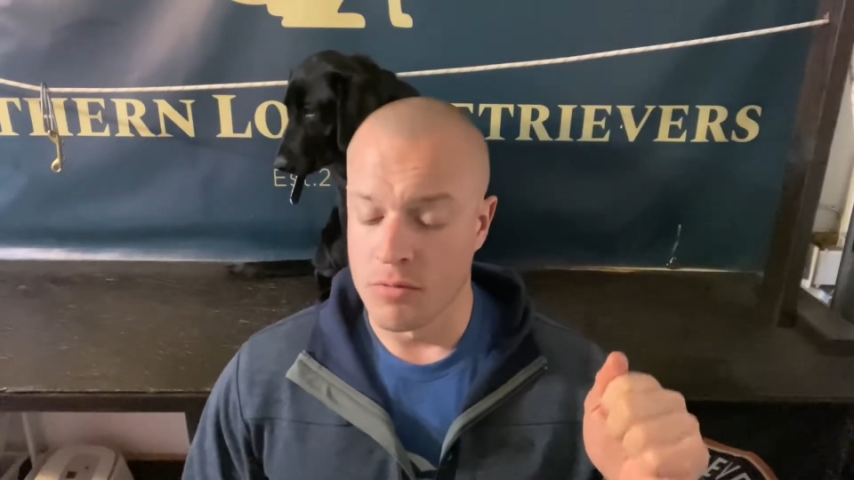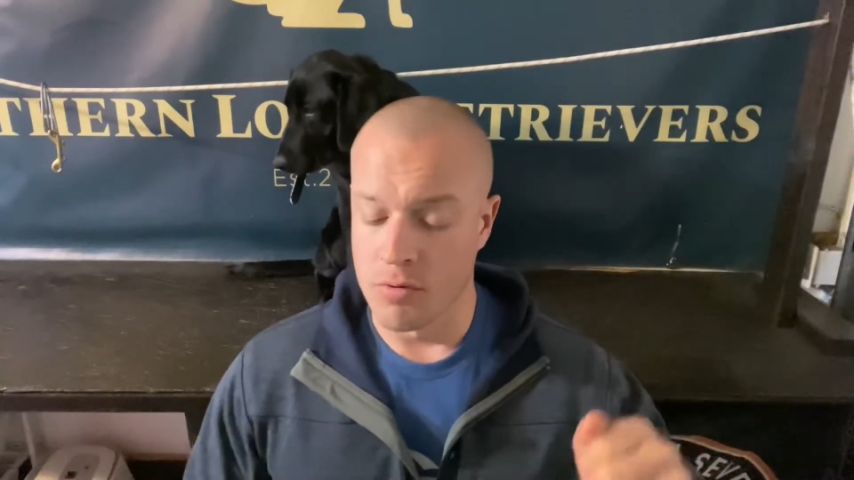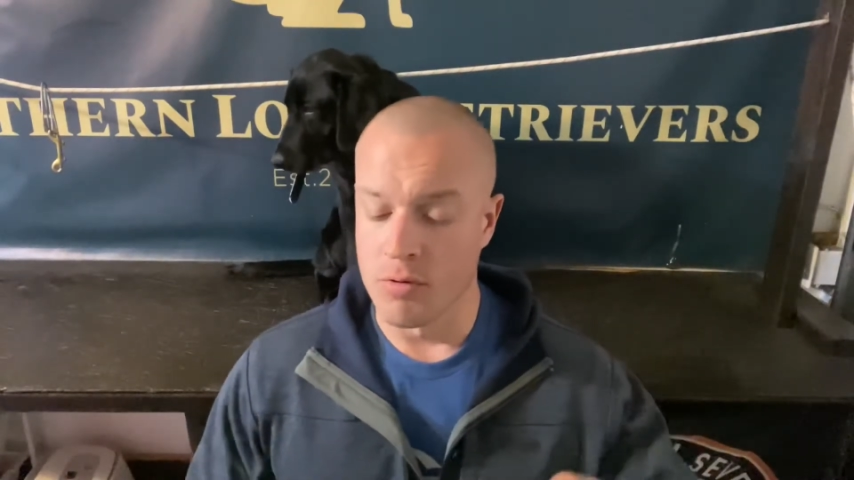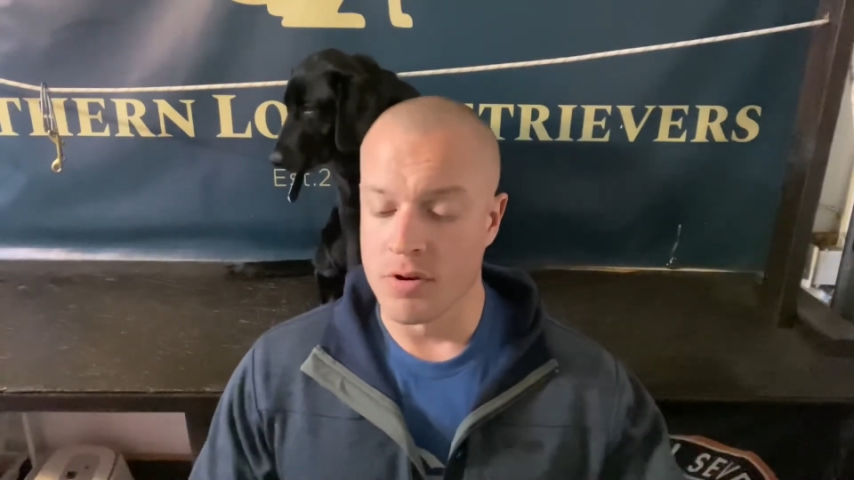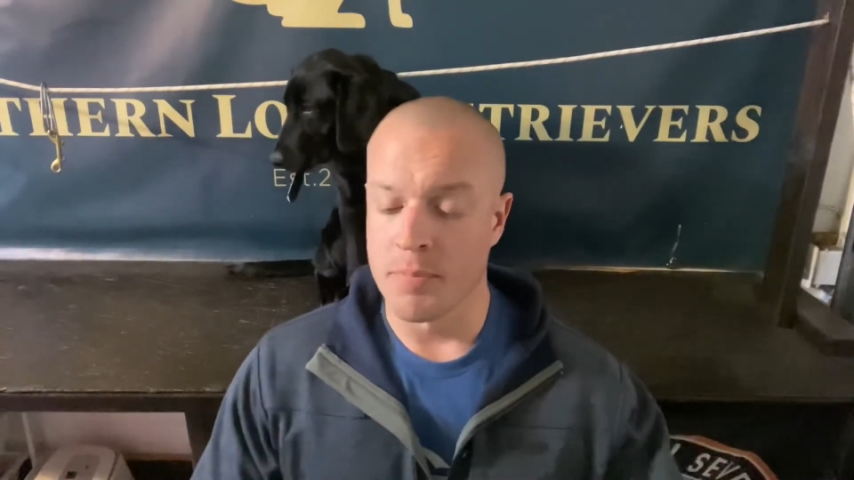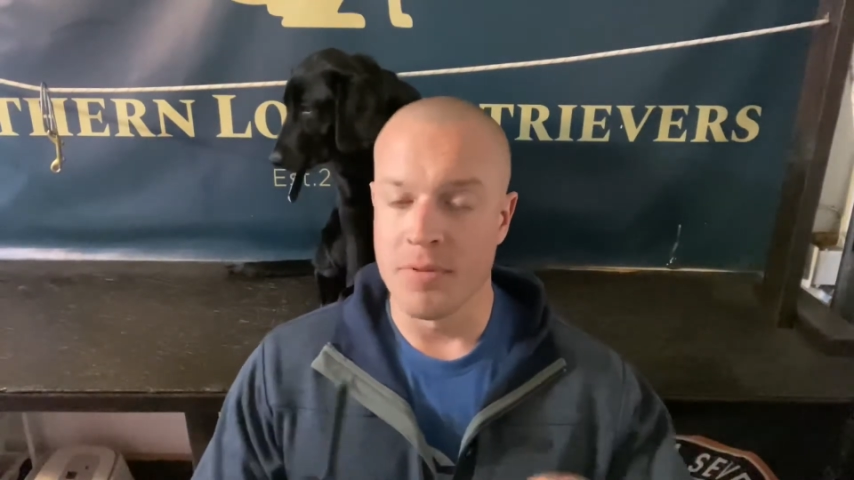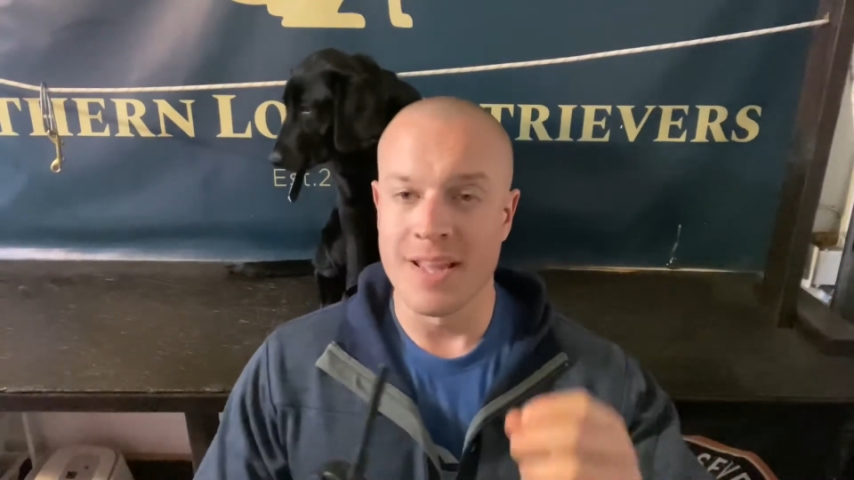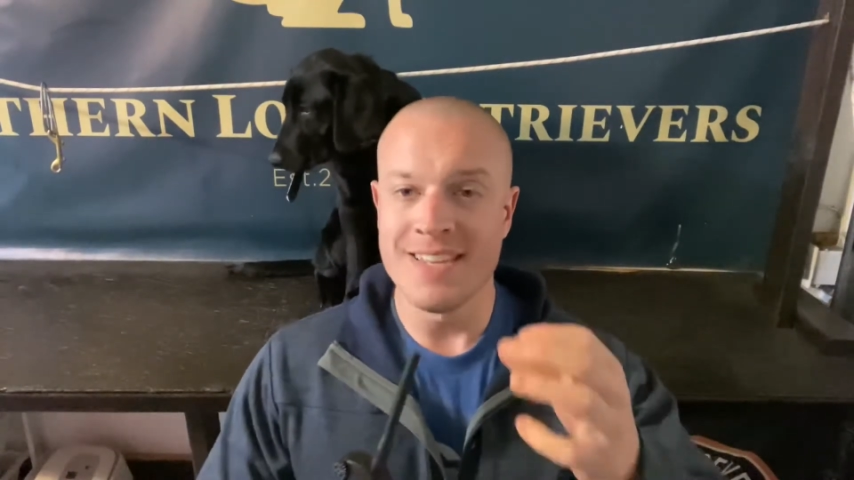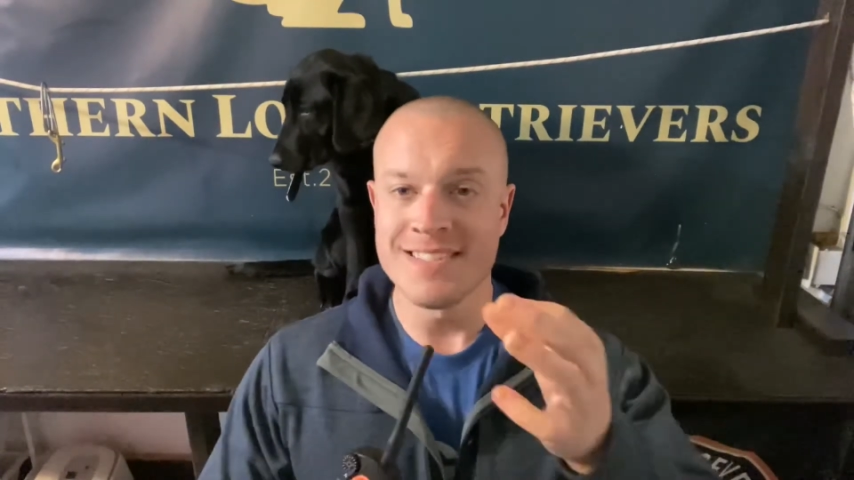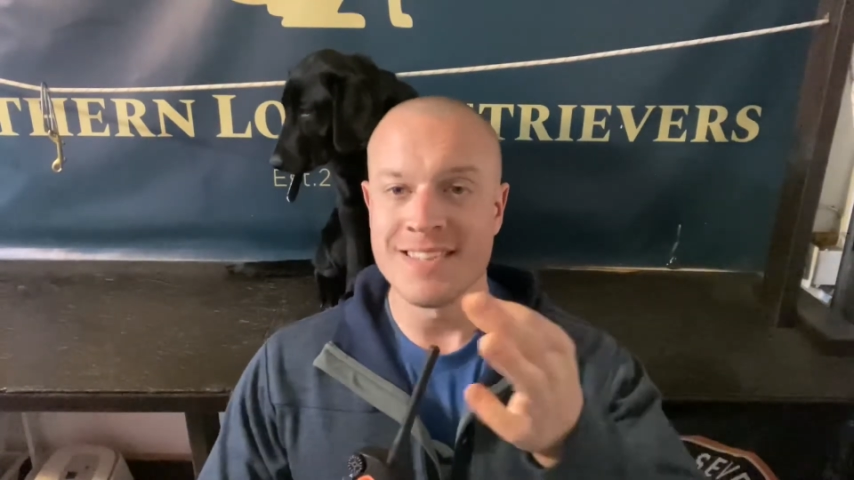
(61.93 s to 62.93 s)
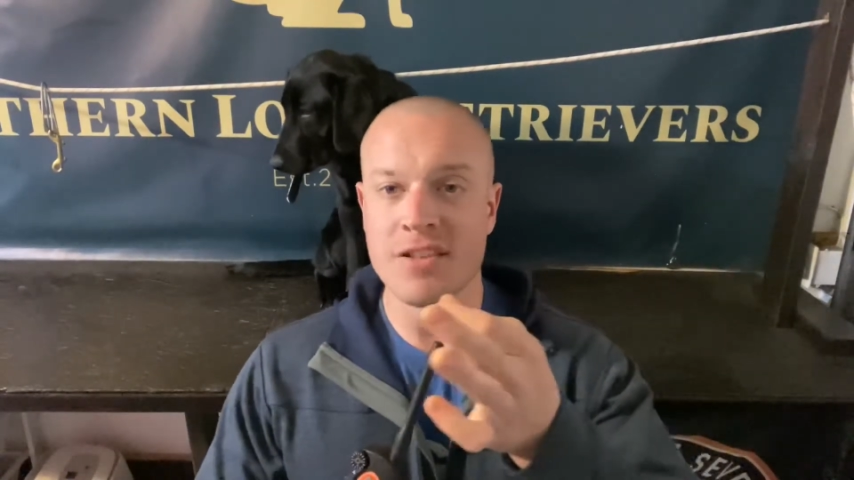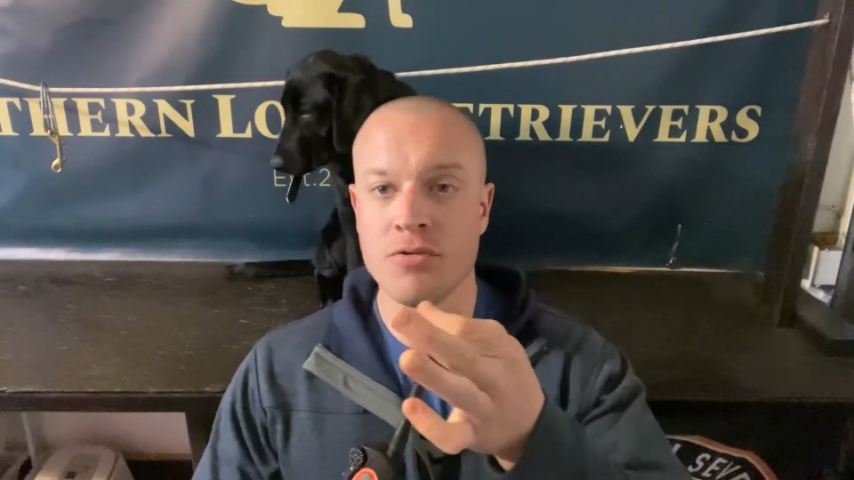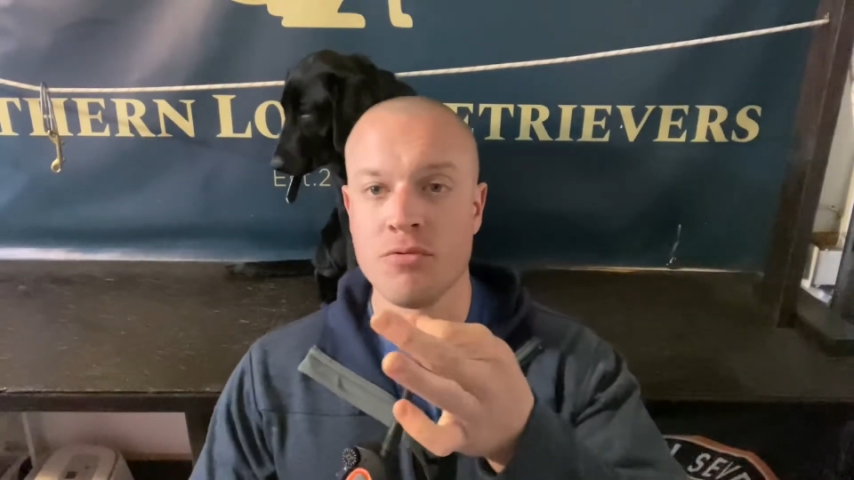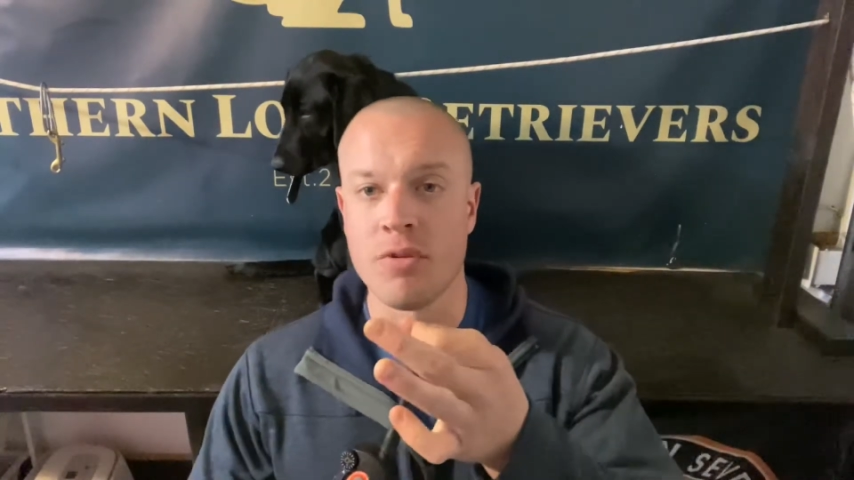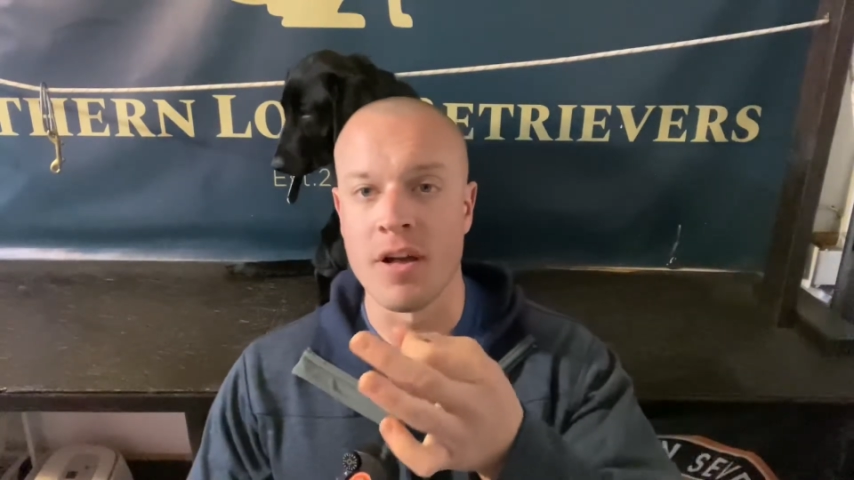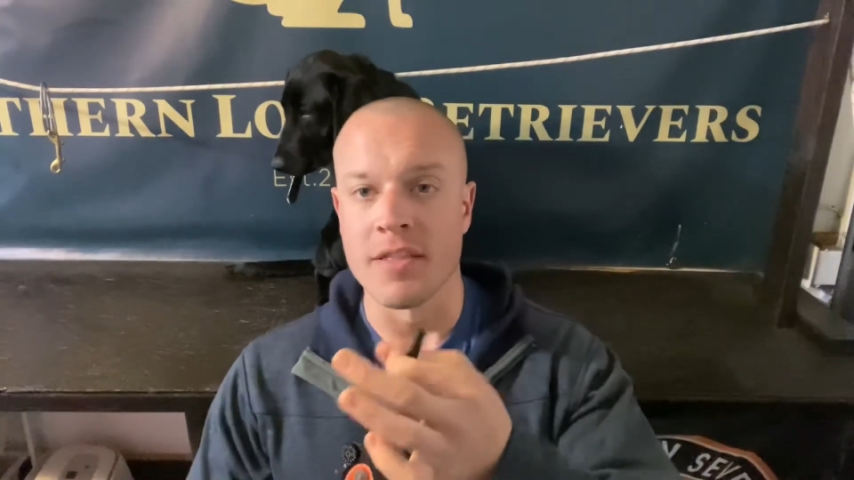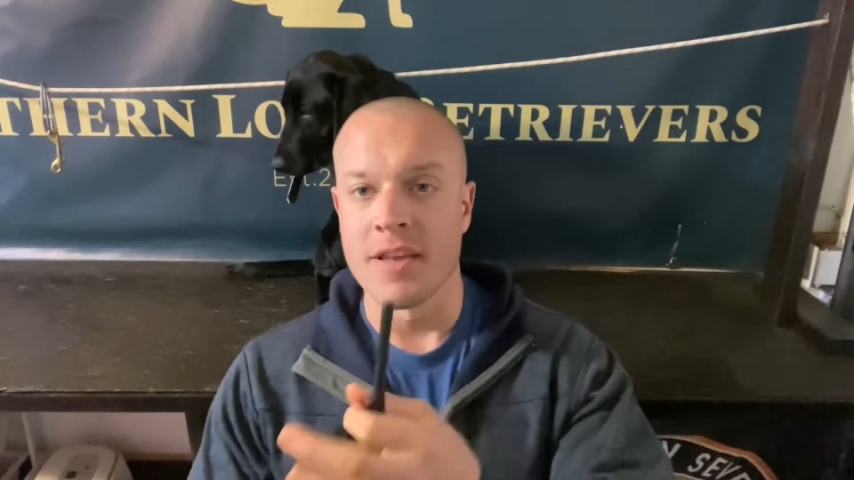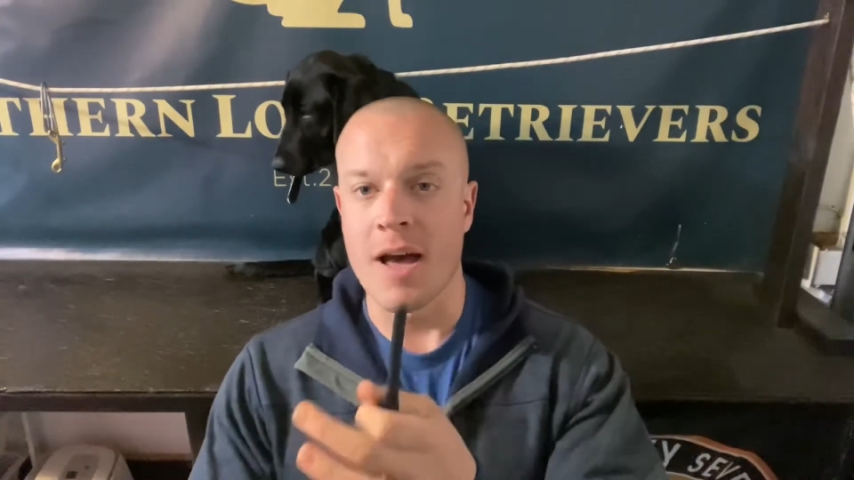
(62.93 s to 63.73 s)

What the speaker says: we're going to place the tool on top